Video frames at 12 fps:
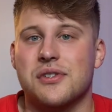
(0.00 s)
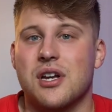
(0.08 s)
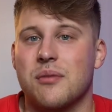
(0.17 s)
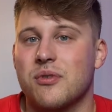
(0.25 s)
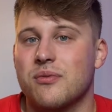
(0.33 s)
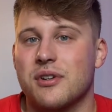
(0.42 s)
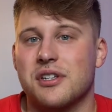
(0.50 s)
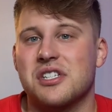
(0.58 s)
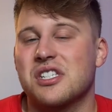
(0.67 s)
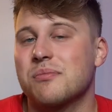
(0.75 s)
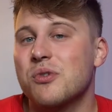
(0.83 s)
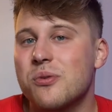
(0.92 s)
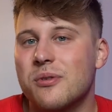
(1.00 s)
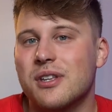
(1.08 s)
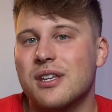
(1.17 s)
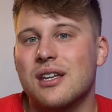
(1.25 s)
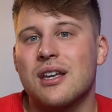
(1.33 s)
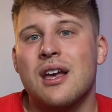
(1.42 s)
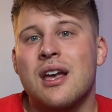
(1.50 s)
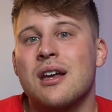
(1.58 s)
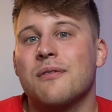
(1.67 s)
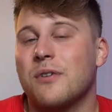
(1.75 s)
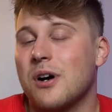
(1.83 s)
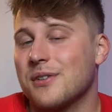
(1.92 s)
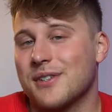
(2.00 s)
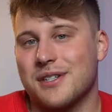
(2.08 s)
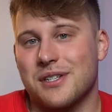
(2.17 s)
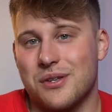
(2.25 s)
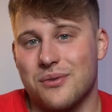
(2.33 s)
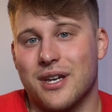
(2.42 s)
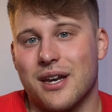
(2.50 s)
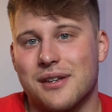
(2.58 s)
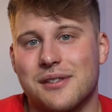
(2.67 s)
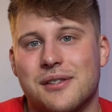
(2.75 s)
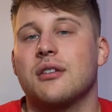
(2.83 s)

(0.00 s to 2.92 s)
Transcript: up and running smoothly falls onto you guys.